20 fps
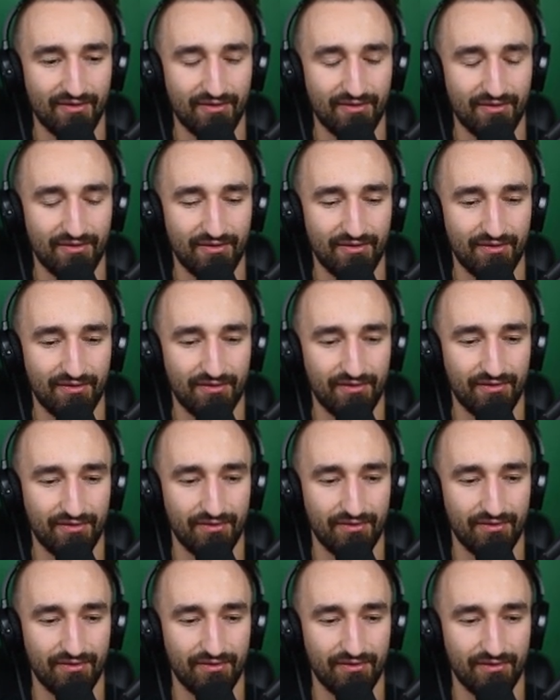
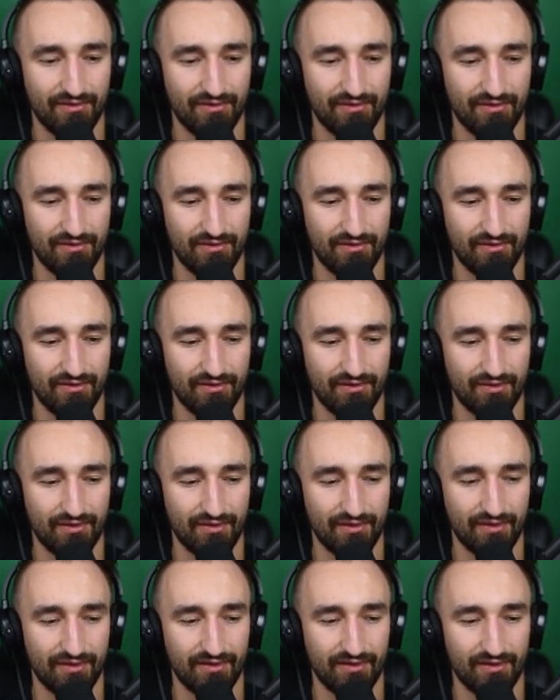
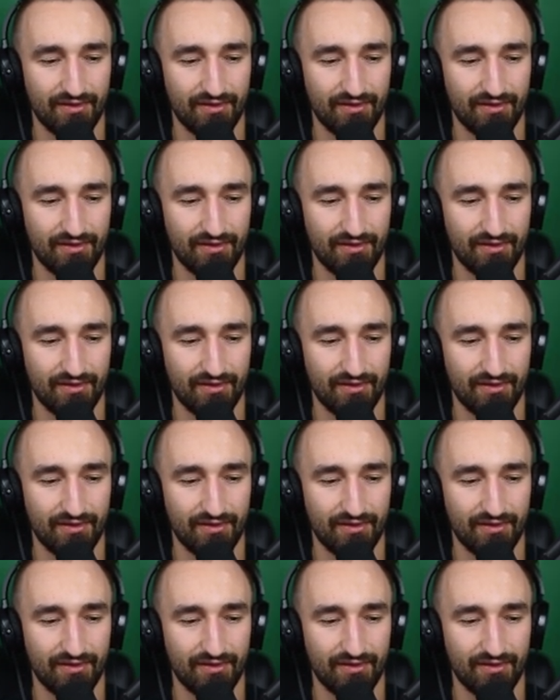[no speech]